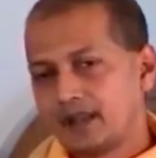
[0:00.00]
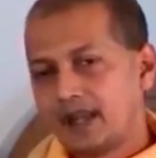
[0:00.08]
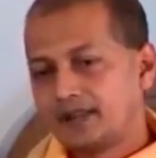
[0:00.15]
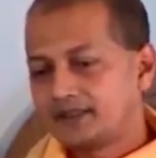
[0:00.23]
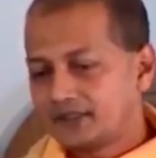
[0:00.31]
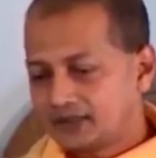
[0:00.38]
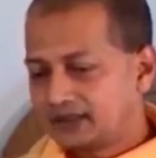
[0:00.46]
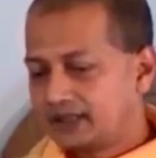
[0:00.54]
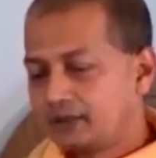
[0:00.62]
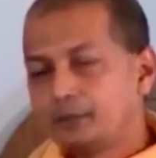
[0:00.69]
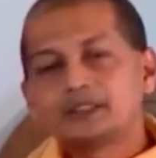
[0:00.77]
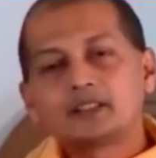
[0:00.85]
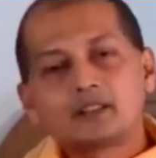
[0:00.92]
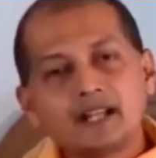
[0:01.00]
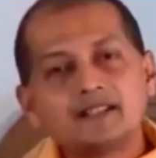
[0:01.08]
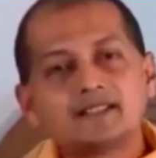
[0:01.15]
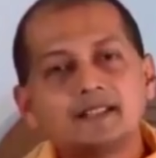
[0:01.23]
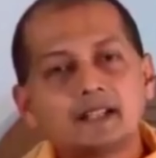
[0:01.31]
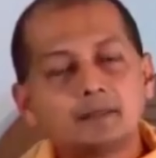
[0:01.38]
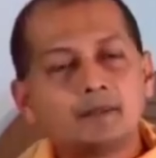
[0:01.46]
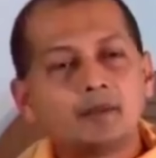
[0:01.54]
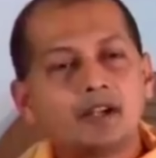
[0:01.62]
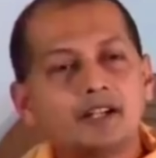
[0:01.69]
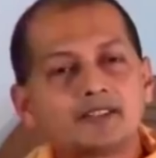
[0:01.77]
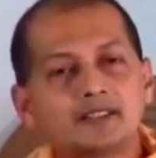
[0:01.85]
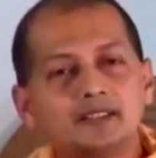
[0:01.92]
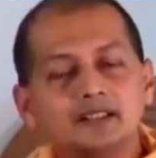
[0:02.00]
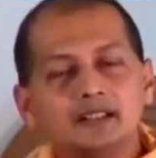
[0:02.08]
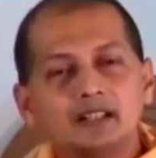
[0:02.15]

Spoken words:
And Sister Devamata writes in her memoirs,